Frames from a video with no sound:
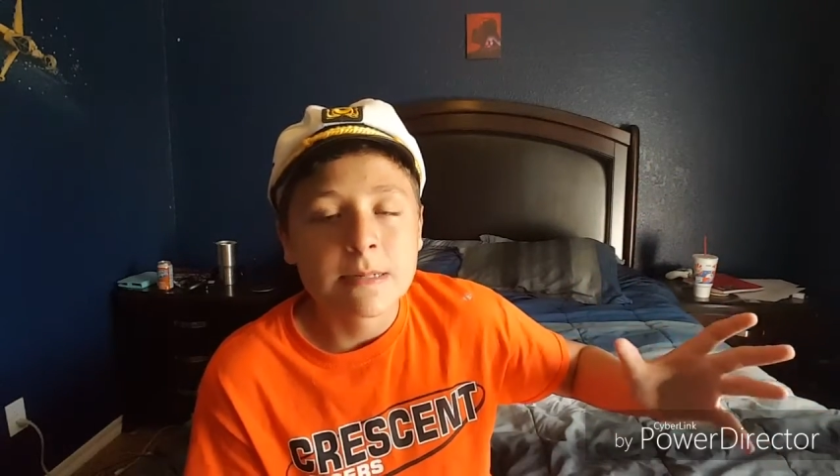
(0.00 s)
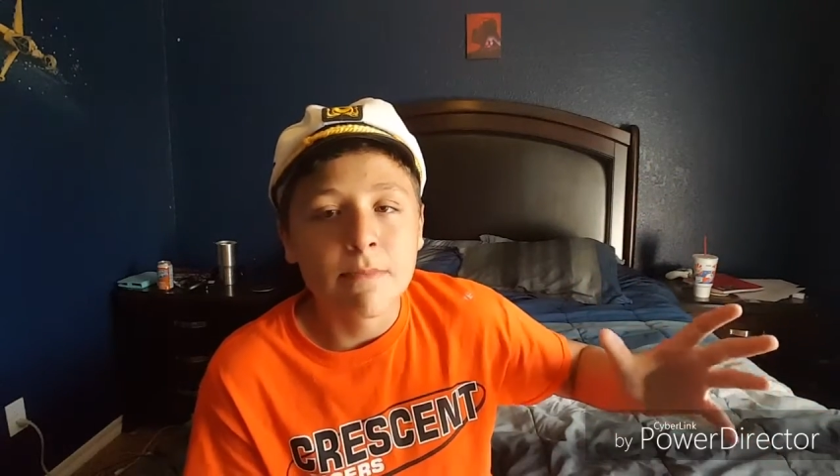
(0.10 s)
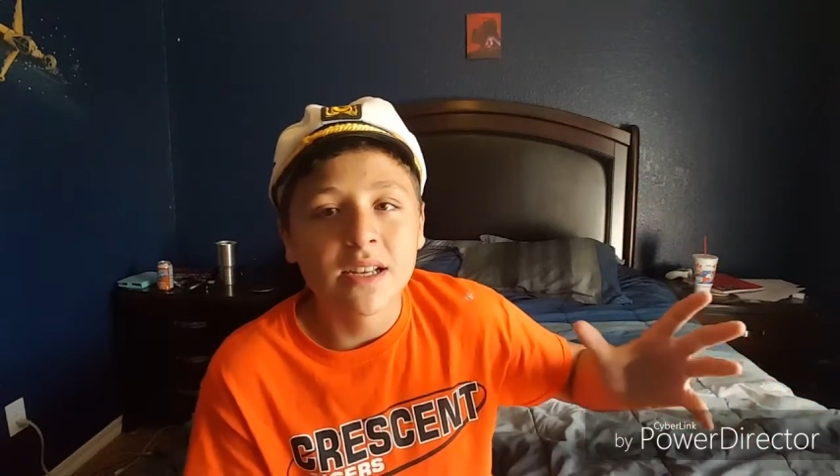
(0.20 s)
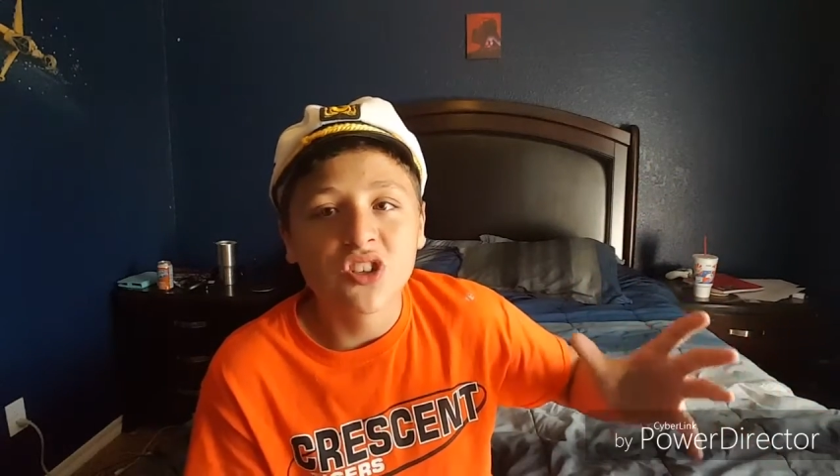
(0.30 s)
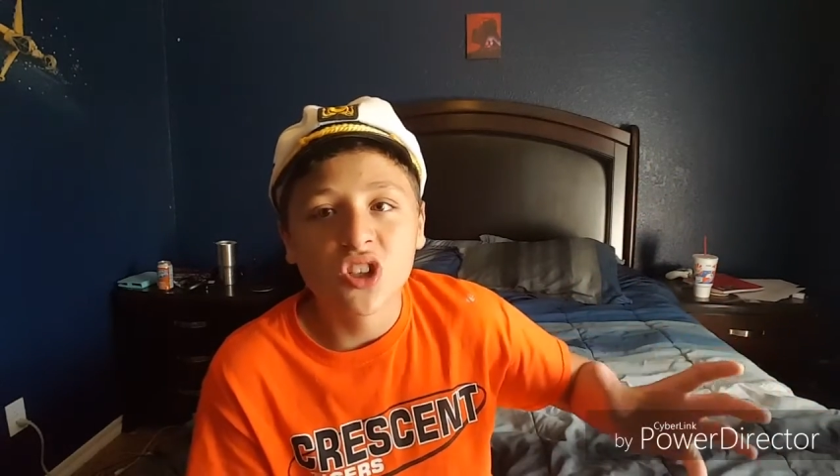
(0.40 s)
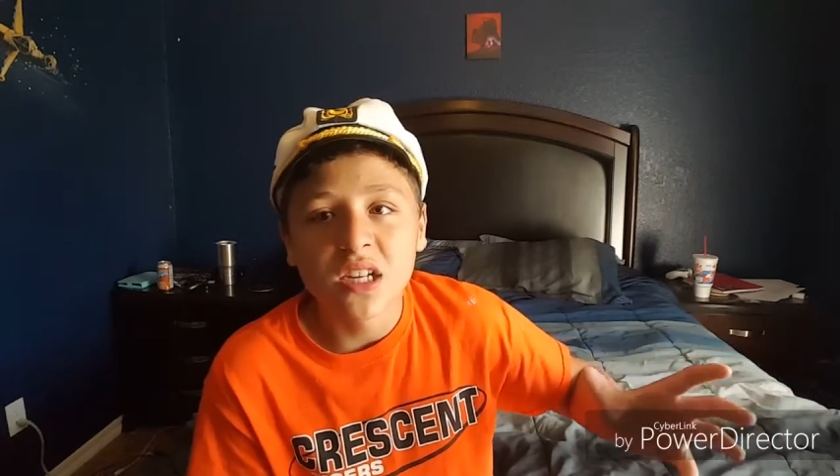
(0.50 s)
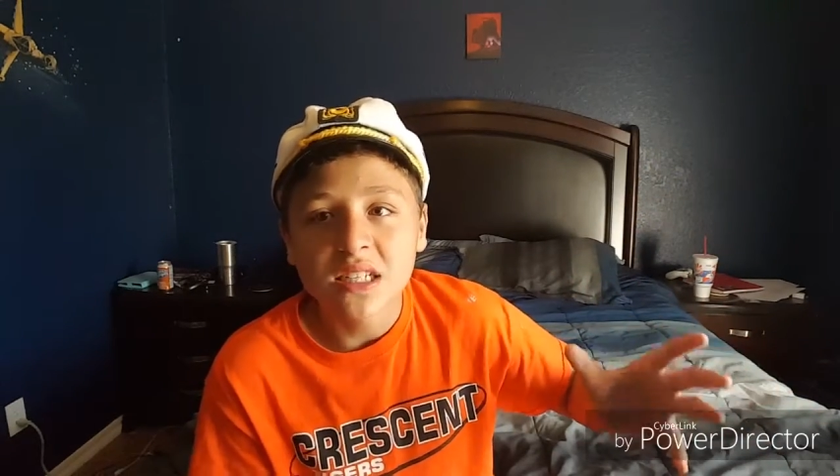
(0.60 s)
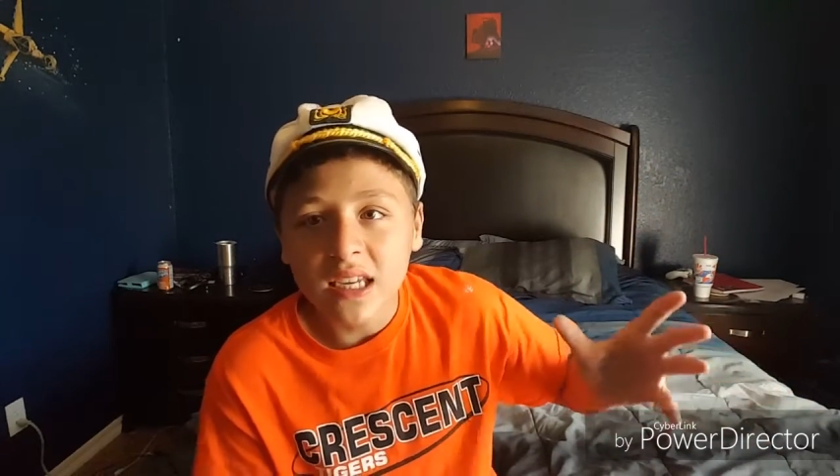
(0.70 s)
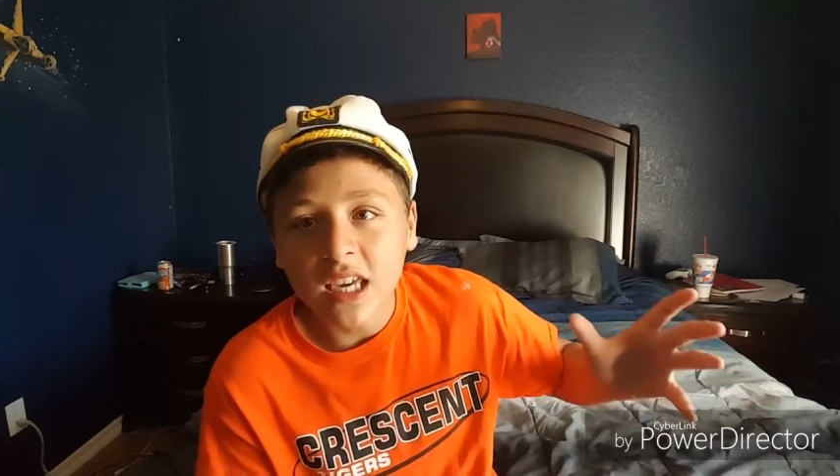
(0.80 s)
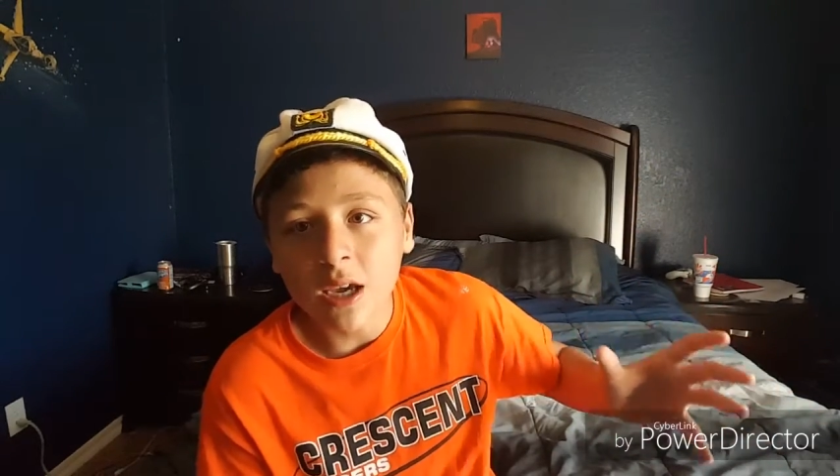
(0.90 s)
But
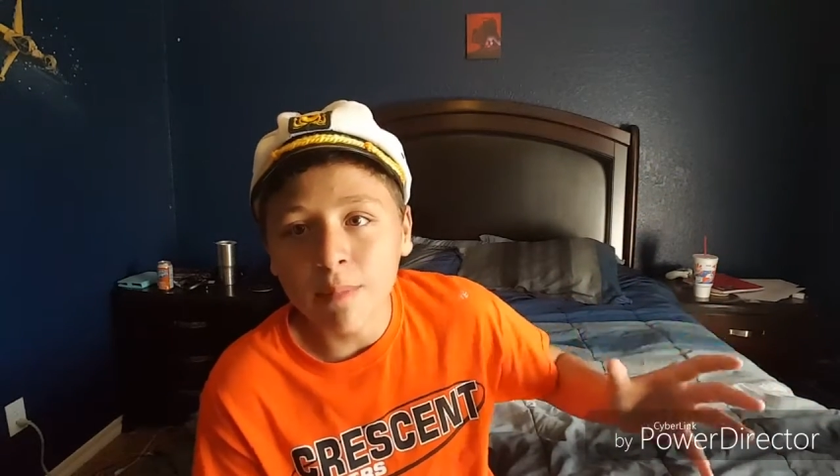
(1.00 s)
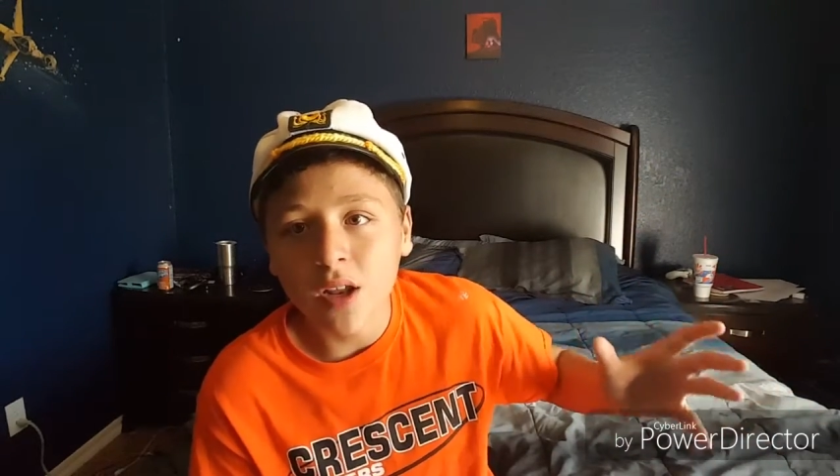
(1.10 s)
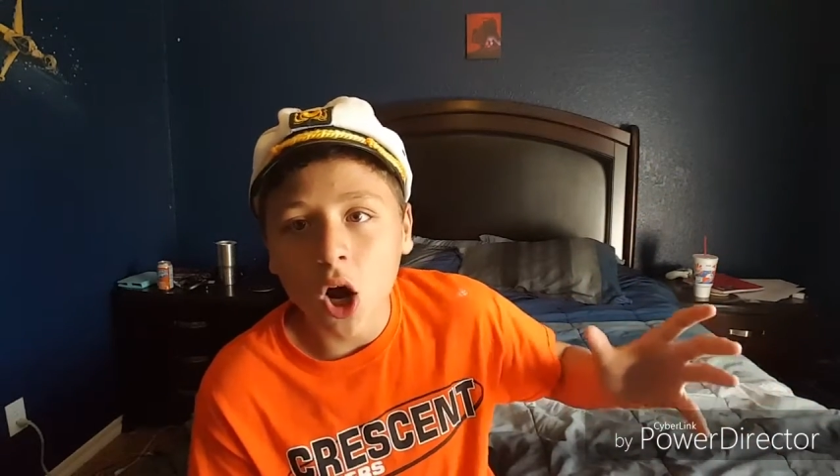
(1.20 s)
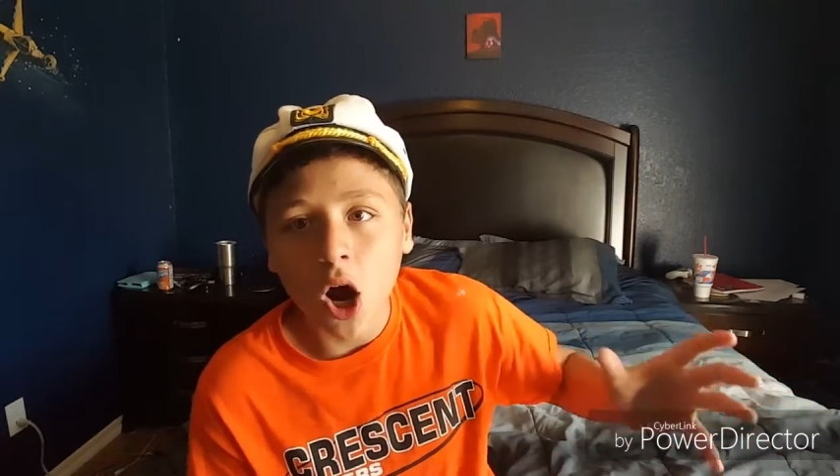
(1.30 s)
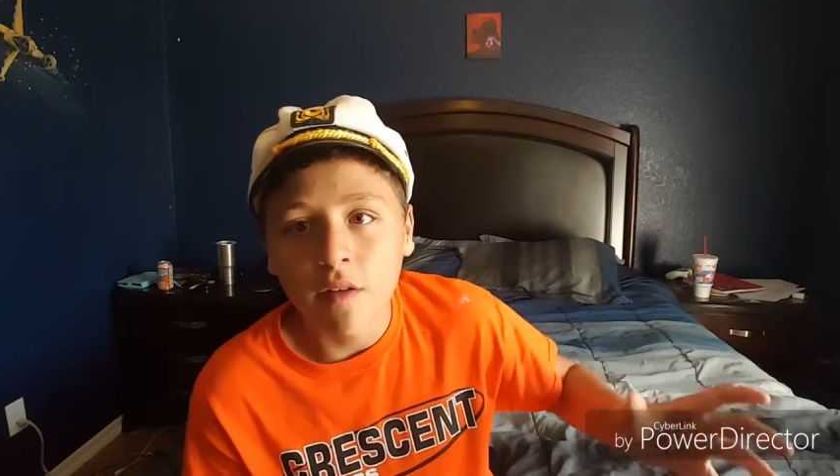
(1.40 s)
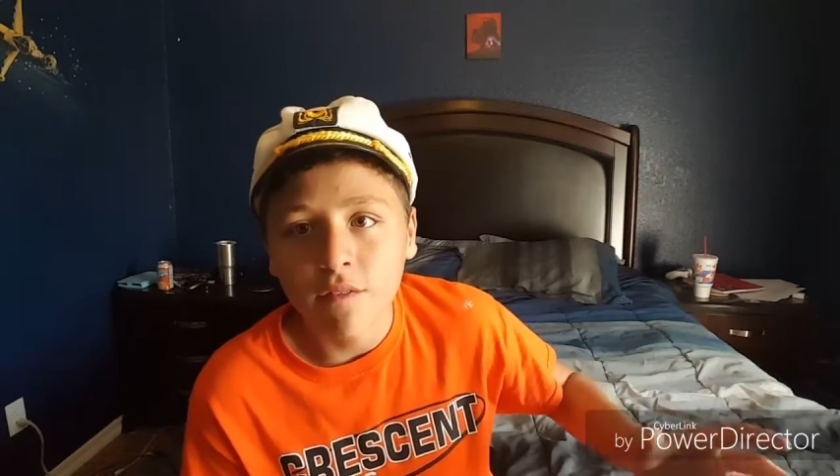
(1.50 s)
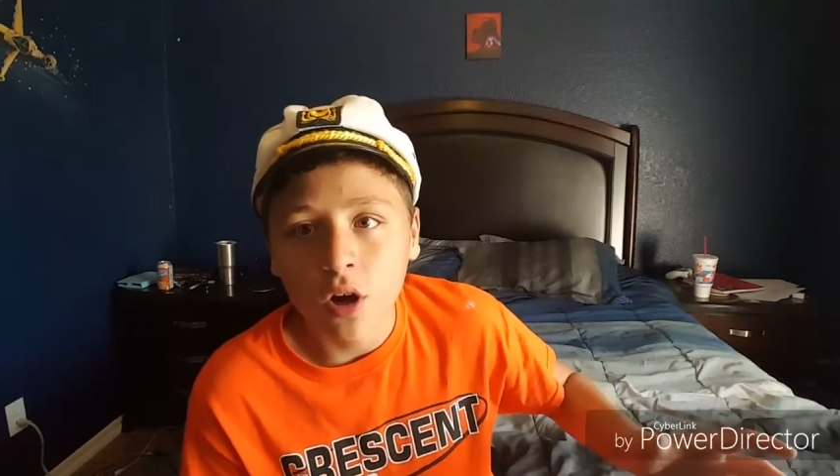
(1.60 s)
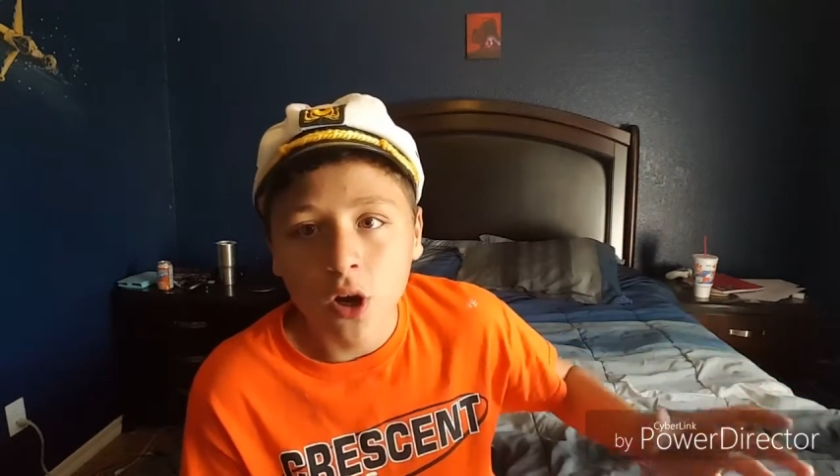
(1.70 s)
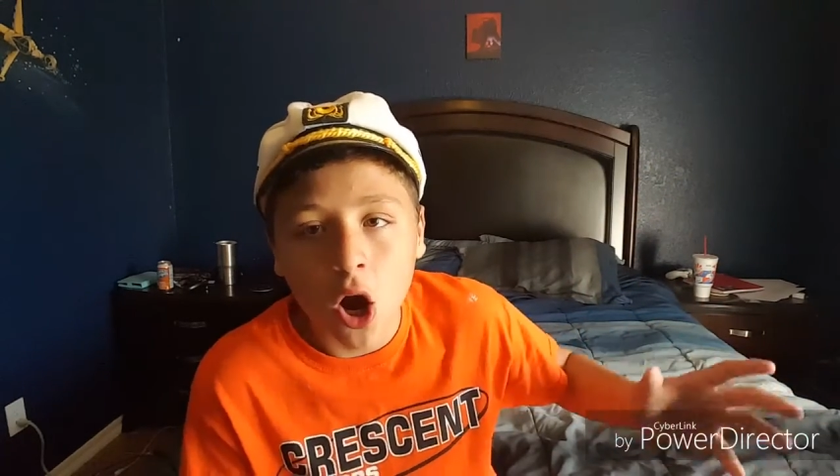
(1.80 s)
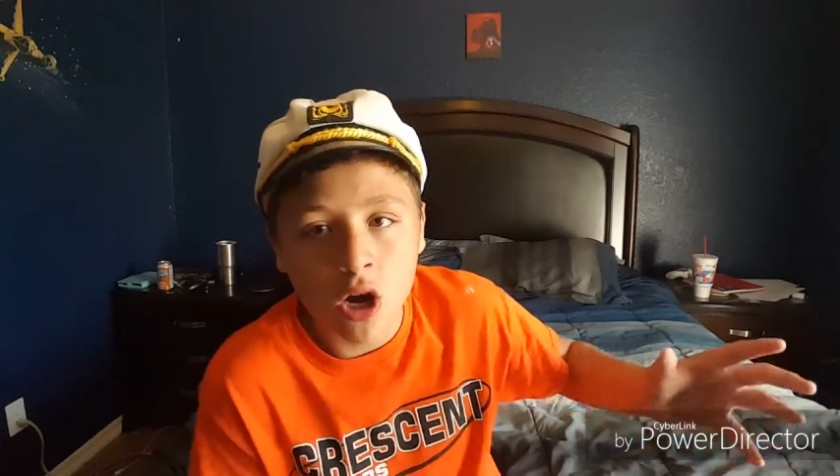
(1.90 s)
just keep it
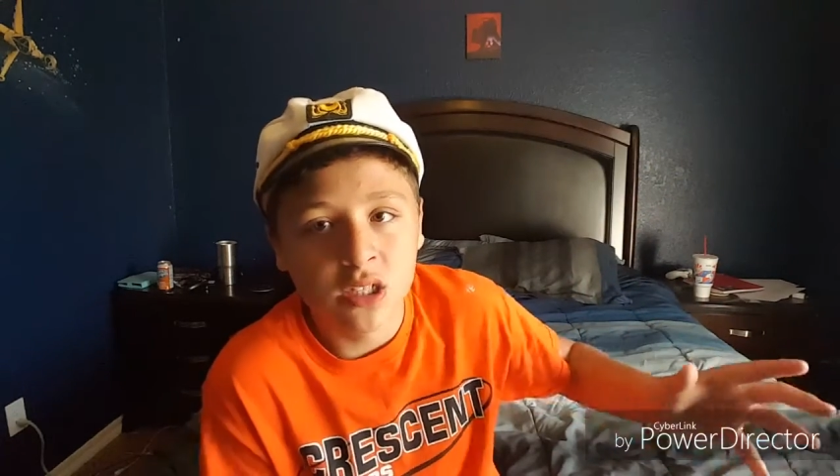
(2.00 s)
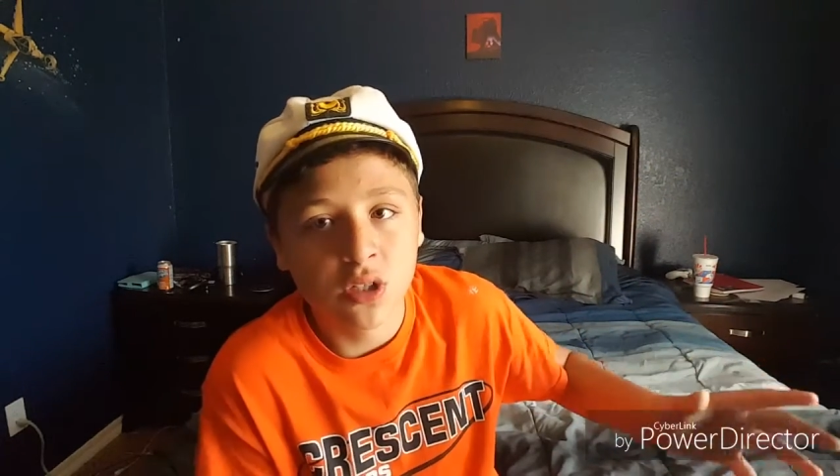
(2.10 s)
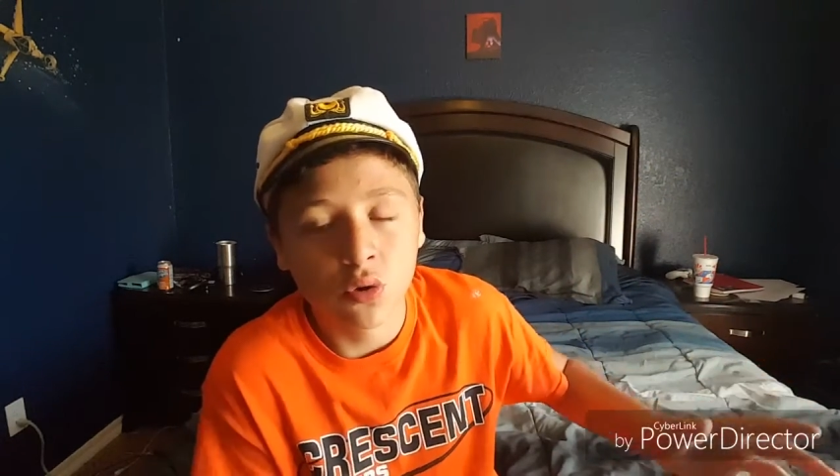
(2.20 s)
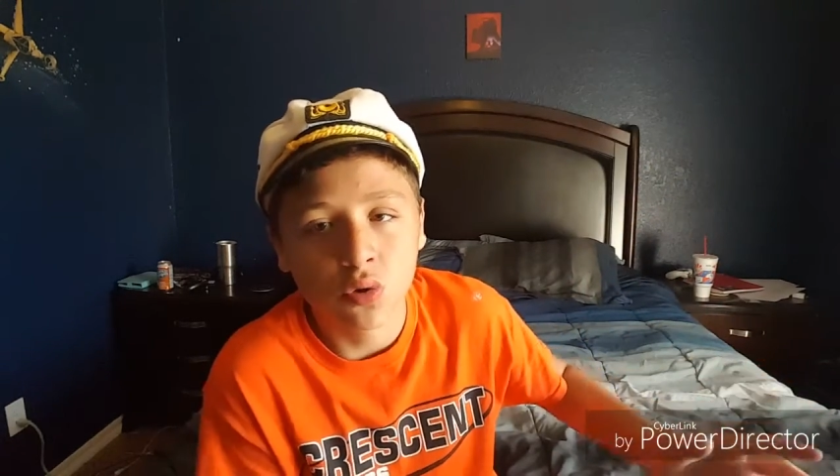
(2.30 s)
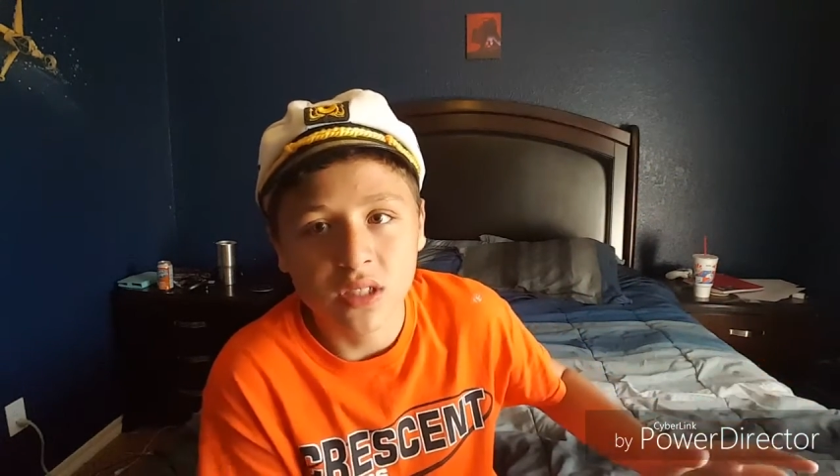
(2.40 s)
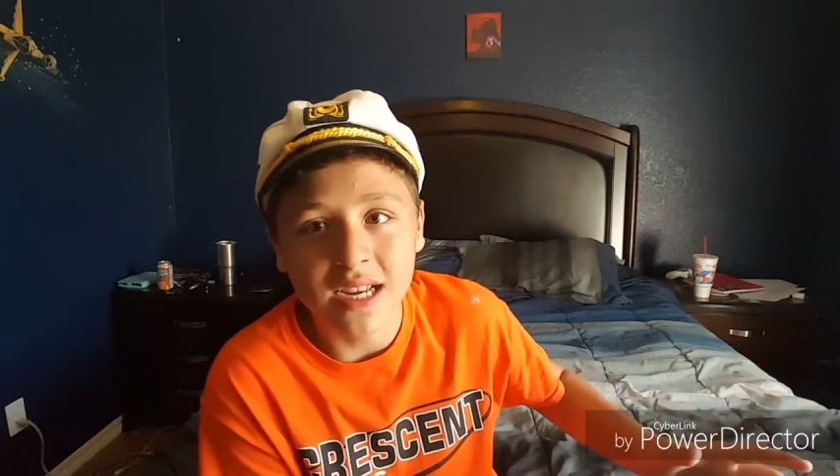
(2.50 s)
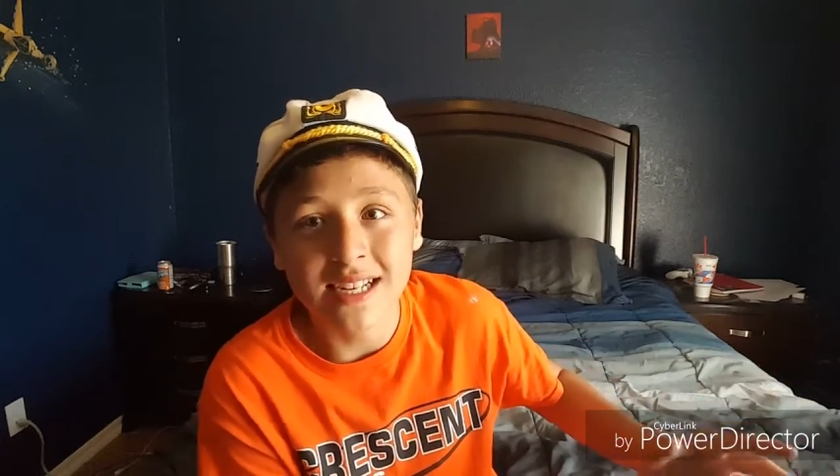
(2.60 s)
off consoles.